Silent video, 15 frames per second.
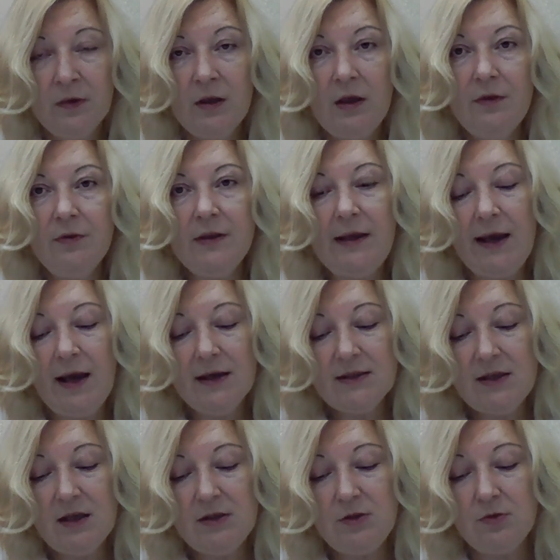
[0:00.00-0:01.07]
given the
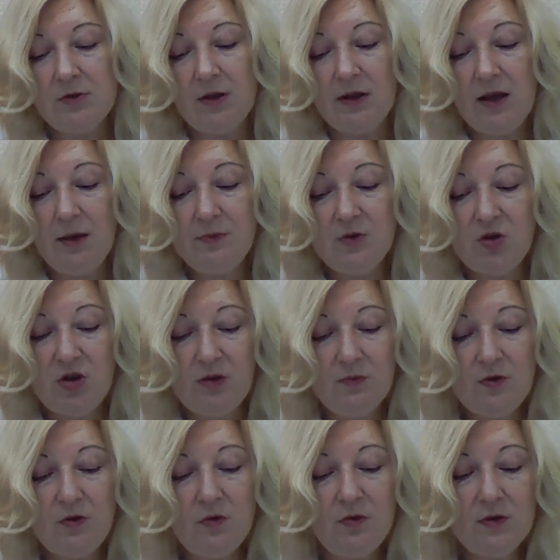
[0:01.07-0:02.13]
access to the labs, gyms,
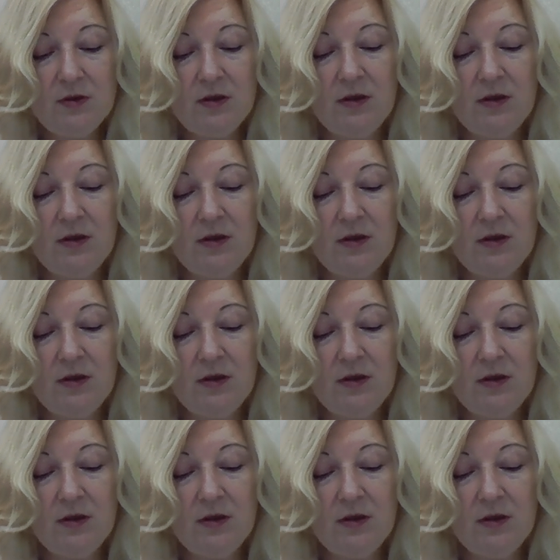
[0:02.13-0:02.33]
studios,